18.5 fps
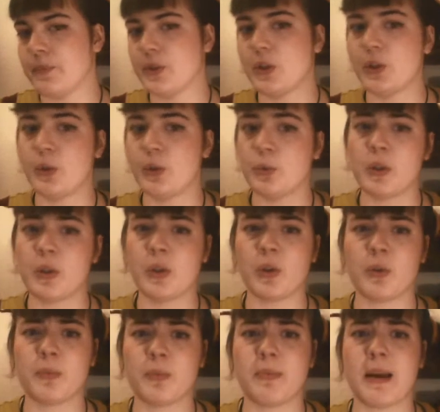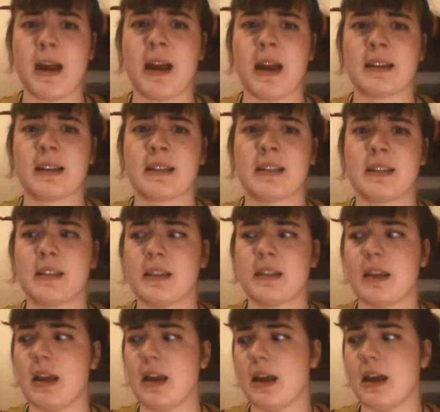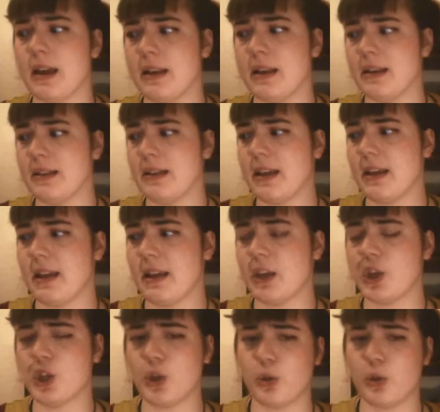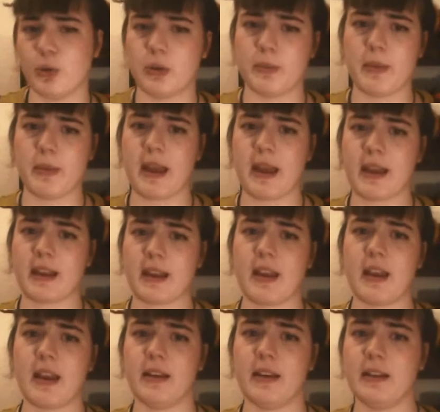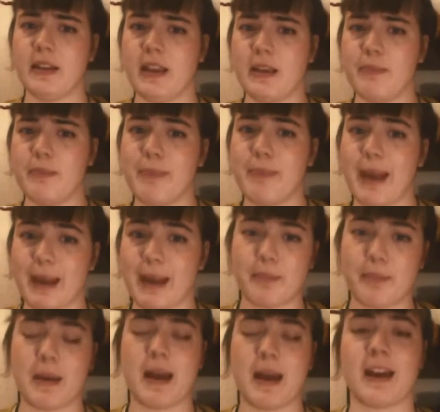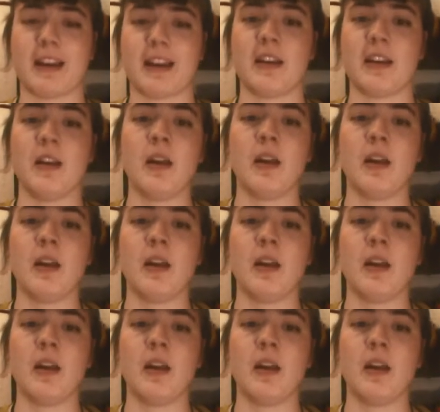two tote bags and a shoulder bag and a backpack